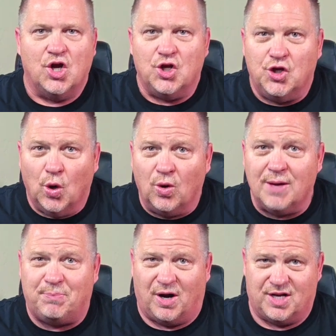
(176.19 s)

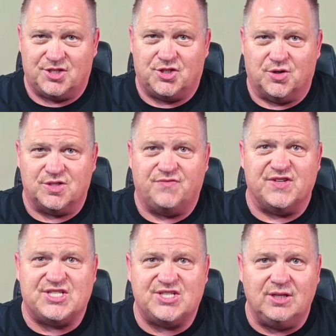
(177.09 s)
Yoga postures
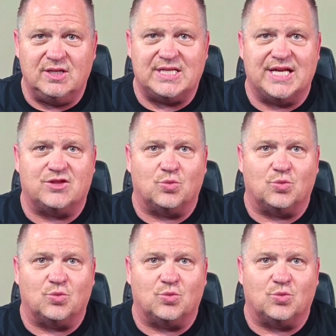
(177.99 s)
facilitate